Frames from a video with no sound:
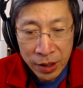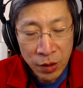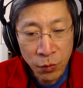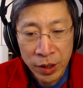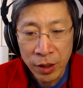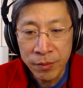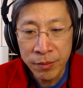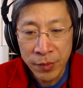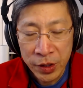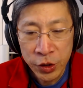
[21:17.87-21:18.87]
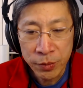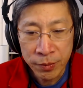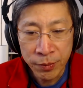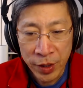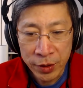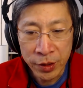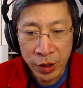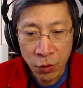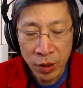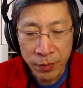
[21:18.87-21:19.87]
we are much better
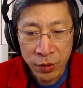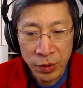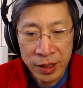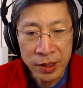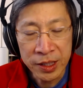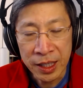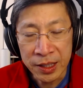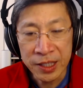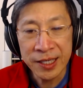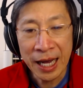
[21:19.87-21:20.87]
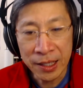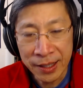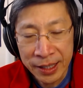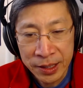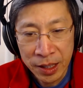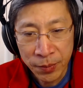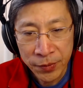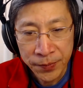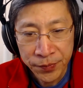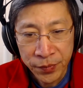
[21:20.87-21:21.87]
equipped. We can send satellites up.
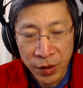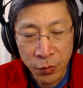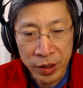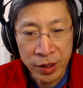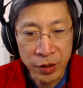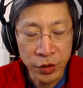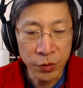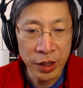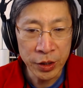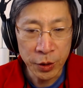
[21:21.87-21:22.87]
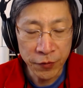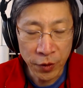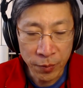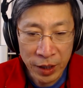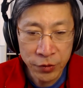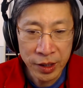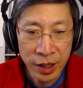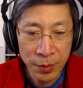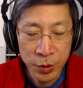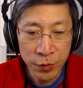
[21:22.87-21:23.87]
We can do interferometric
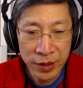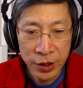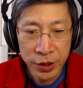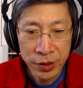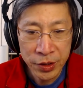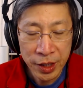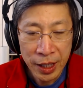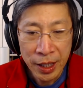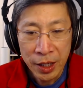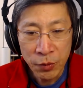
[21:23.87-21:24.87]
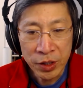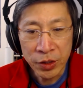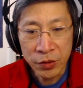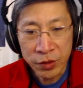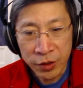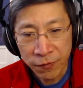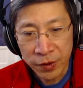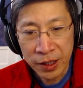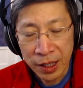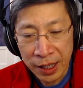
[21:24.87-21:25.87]
observations. We can do
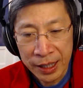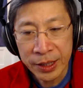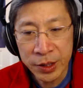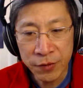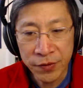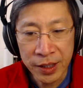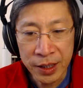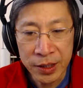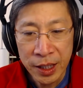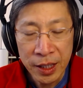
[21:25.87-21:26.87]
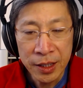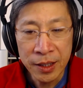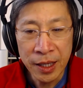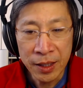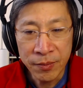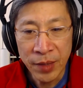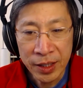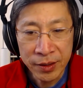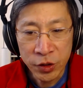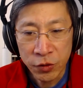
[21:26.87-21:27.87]
different kinds of things that
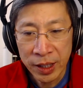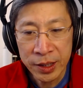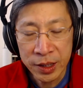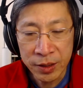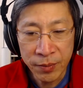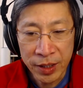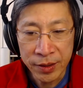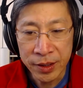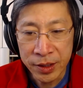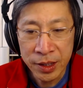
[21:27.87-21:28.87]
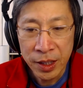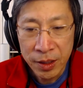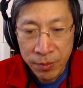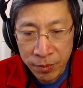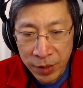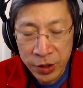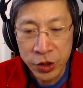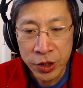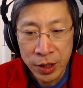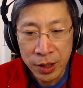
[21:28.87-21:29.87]
make the transit methods much